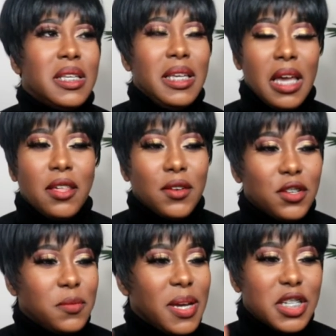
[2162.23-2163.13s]
together,
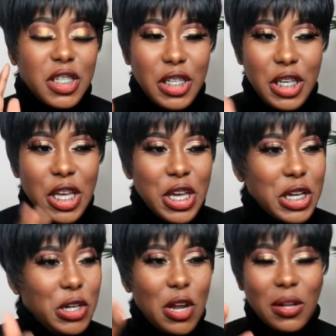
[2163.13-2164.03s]
especially,
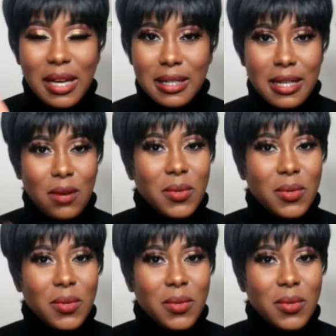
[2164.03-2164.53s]
you know, like I said,